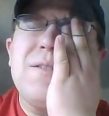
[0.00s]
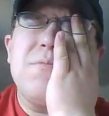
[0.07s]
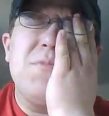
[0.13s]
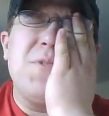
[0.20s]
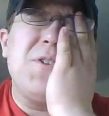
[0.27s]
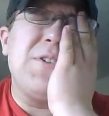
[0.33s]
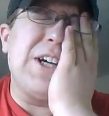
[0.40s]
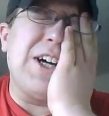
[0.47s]

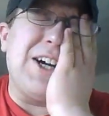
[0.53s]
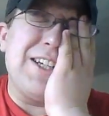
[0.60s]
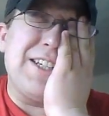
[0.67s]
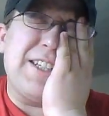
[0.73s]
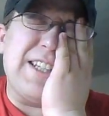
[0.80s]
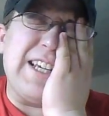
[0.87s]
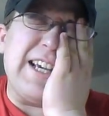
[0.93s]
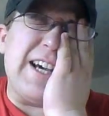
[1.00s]
moving on
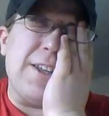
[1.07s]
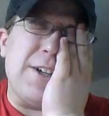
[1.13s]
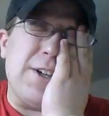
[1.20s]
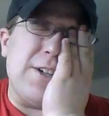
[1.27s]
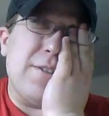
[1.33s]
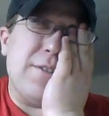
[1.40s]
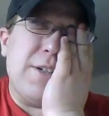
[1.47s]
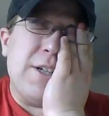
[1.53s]
to the
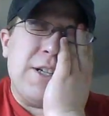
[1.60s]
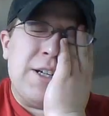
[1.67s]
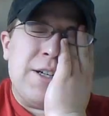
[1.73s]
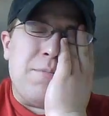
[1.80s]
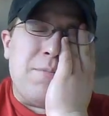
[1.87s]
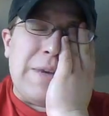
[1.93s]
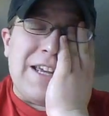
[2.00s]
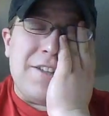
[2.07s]
other
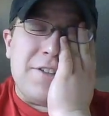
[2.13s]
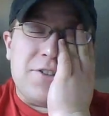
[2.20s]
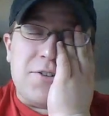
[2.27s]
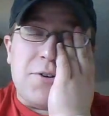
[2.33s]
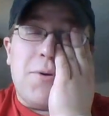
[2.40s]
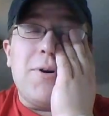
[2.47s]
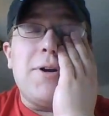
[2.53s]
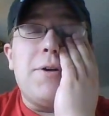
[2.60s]
main
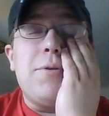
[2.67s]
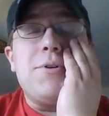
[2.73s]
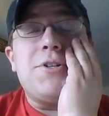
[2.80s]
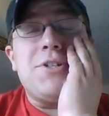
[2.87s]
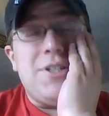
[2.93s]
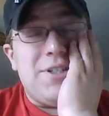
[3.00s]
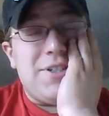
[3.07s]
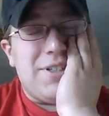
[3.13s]
story, which
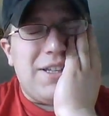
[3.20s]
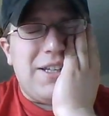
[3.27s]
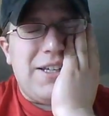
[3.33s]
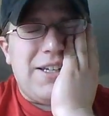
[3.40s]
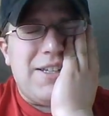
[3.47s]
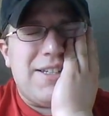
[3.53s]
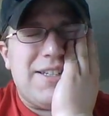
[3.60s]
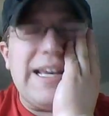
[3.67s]
is
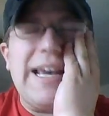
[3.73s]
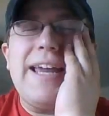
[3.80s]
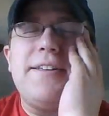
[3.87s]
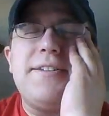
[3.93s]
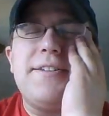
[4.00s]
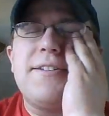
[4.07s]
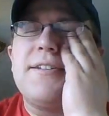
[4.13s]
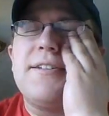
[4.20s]
the
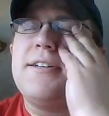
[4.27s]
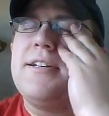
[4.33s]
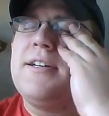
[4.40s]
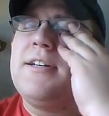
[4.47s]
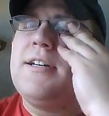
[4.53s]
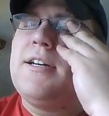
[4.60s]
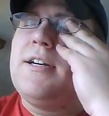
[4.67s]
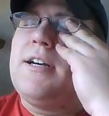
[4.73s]
Saints
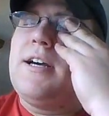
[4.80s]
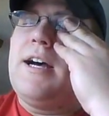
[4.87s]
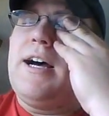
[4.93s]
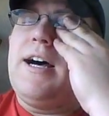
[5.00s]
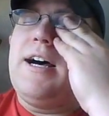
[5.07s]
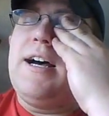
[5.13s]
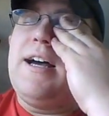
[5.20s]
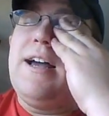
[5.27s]

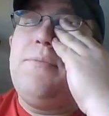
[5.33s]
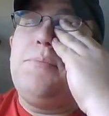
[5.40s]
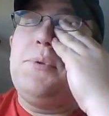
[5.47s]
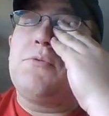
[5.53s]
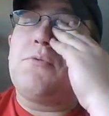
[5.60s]
have been